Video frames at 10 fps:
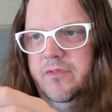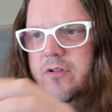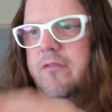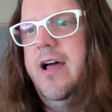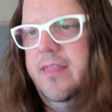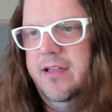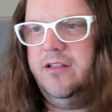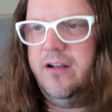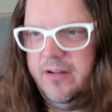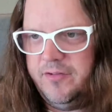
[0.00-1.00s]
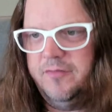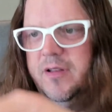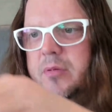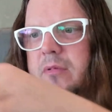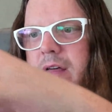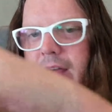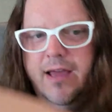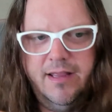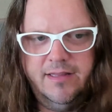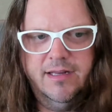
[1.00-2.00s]
rather you don't have to flip them like
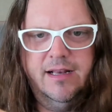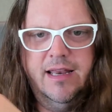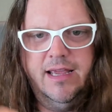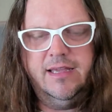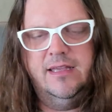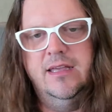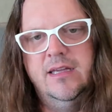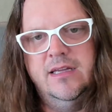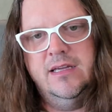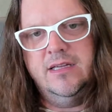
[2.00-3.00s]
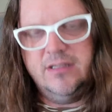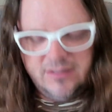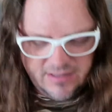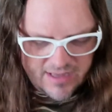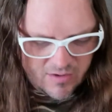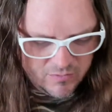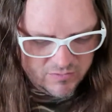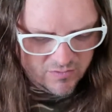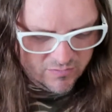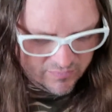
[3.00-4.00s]
that and then click. So that was
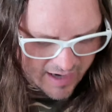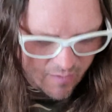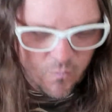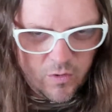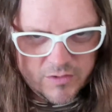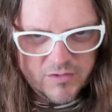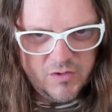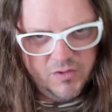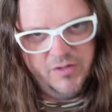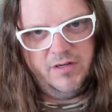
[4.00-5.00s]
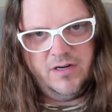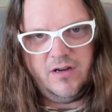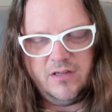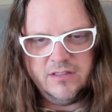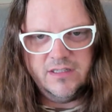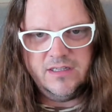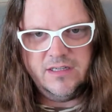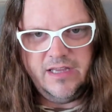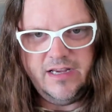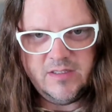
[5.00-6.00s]
good. On the
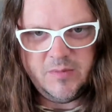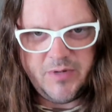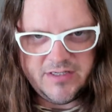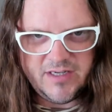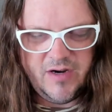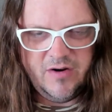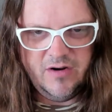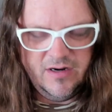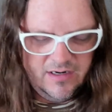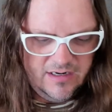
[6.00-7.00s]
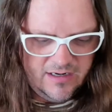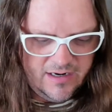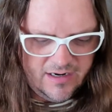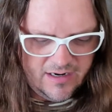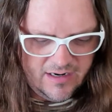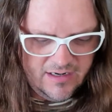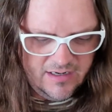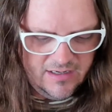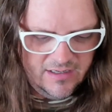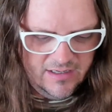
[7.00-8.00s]
xpresso,
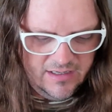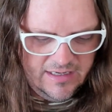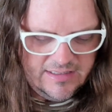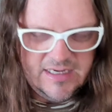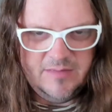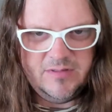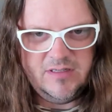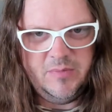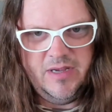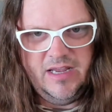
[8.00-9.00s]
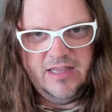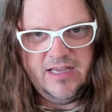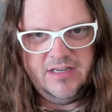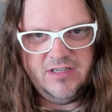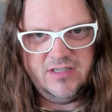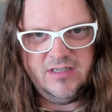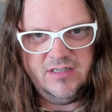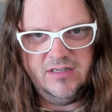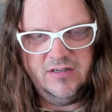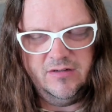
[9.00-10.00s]
it seems to be they
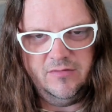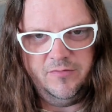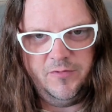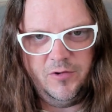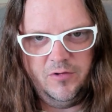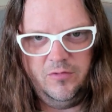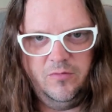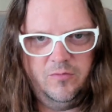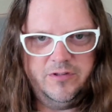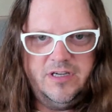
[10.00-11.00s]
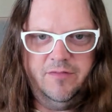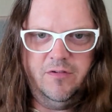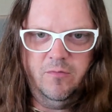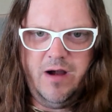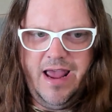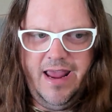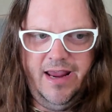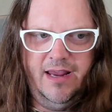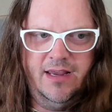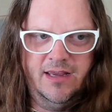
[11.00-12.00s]
just fall whichever
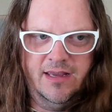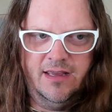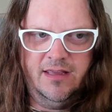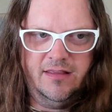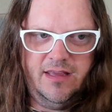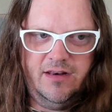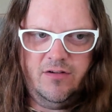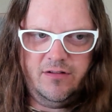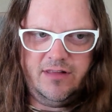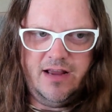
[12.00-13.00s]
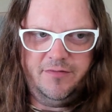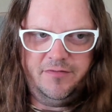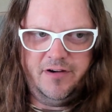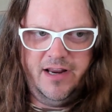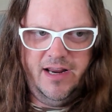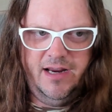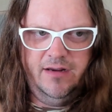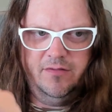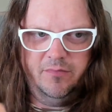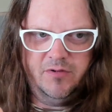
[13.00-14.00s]
way. They're not that free
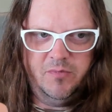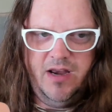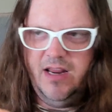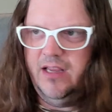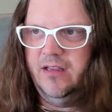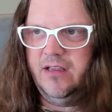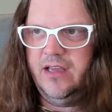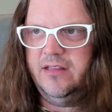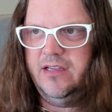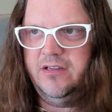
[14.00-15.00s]
spinning, and